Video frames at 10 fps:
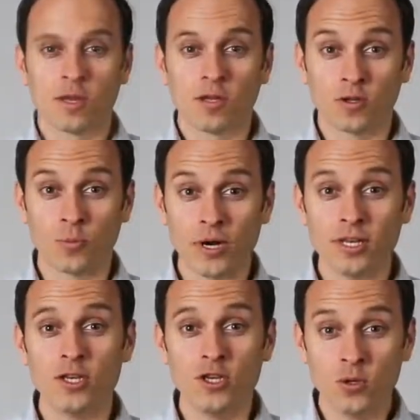To bring
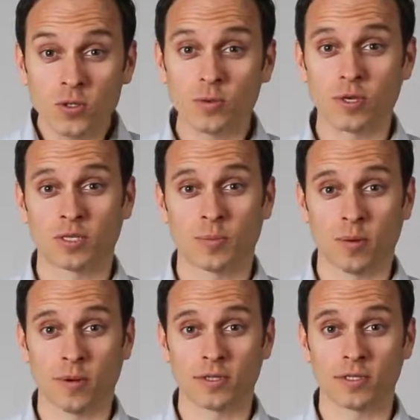the user
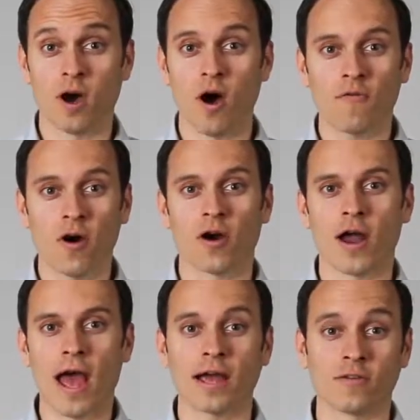experience of our
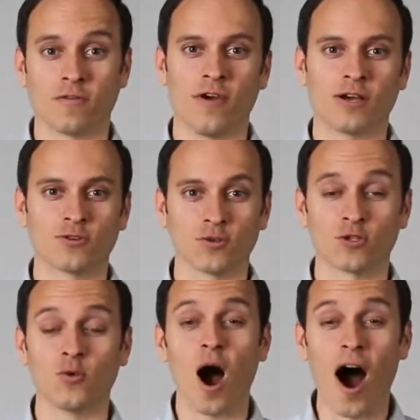active VEXOs
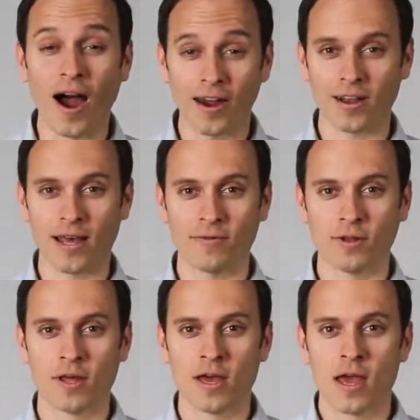to a higher level,